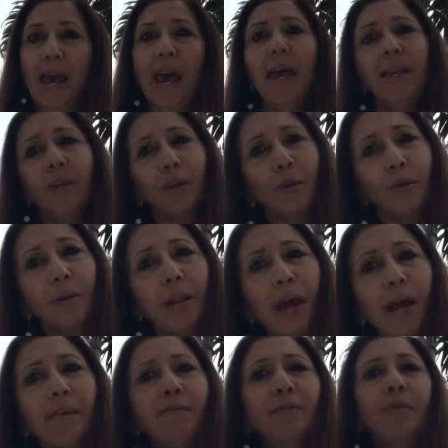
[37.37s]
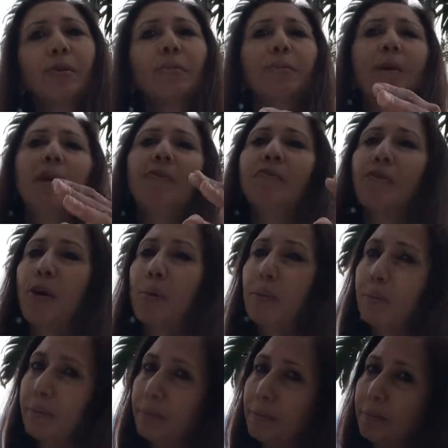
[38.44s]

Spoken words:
And you know, life took me from